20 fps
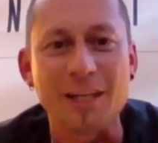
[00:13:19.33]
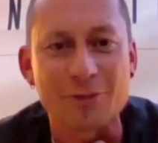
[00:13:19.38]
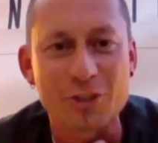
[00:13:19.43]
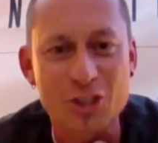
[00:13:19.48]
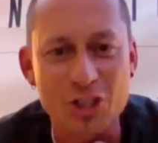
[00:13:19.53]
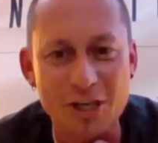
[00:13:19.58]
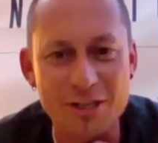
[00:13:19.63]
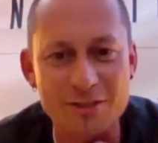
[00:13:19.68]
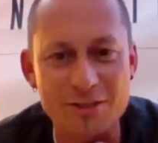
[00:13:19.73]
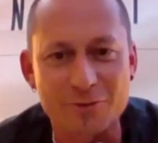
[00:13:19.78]

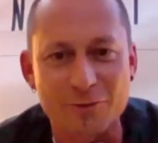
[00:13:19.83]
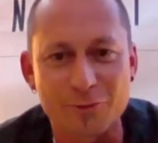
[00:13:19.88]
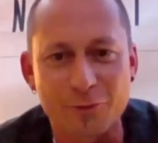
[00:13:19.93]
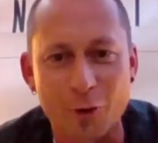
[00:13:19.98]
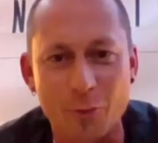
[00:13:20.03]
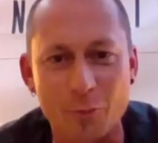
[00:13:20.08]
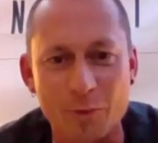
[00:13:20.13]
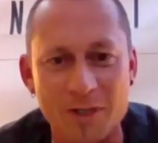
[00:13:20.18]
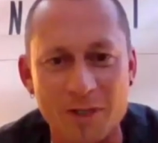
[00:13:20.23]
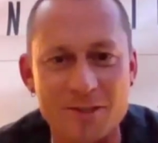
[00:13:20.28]
Just
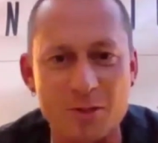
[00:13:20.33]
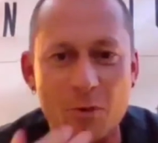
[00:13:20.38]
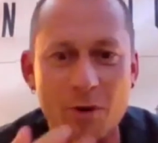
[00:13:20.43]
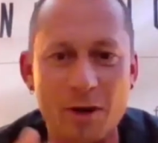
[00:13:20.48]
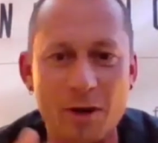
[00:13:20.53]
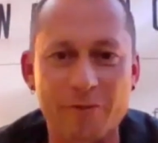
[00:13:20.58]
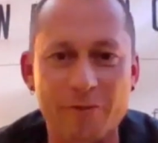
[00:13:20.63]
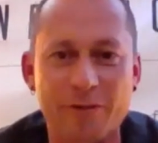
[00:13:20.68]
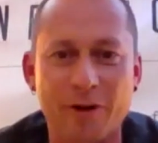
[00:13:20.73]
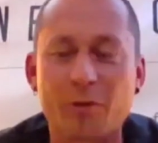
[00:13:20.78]
for me. So
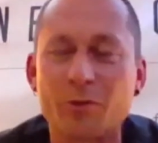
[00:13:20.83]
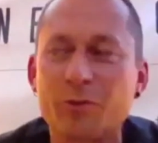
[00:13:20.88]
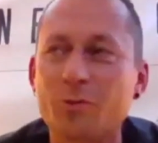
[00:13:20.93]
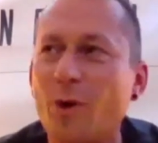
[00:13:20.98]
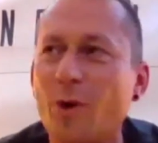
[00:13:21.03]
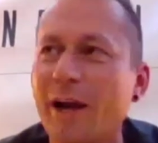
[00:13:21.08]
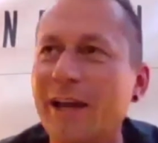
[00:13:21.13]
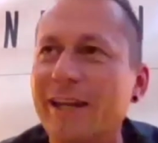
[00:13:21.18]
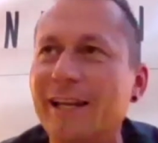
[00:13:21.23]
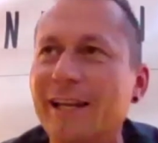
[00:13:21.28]
I found
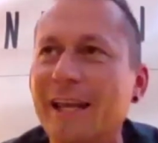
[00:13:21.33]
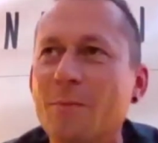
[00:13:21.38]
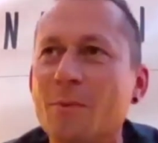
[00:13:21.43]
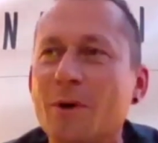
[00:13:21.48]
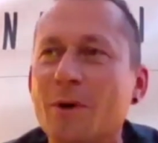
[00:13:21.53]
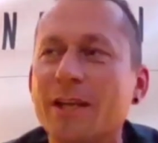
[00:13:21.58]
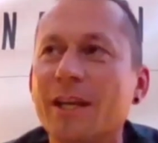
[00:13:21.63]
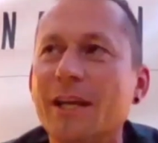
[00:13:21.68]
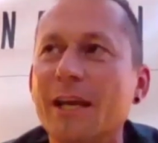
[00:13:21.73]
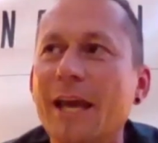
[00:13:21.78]

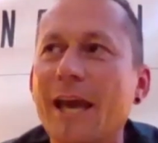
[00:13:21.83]
Weinlehmann,